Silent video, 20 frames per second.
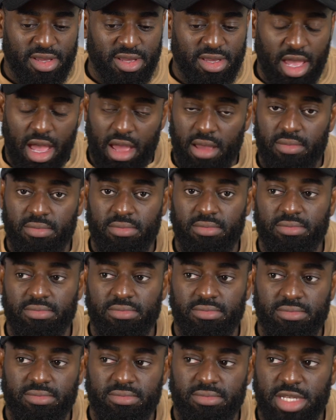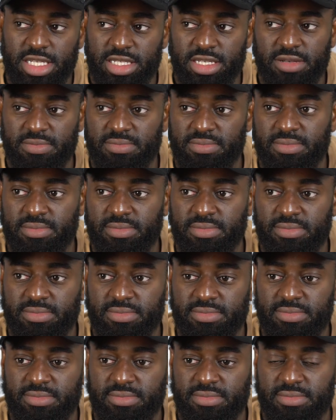yeah, that's it.
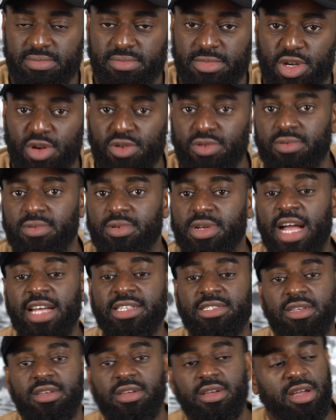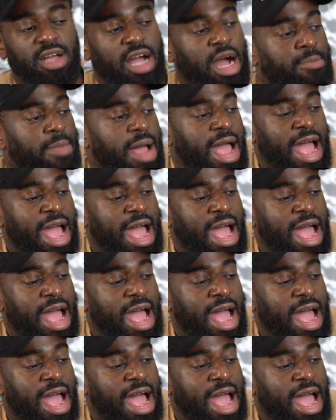Cool, guys. I'm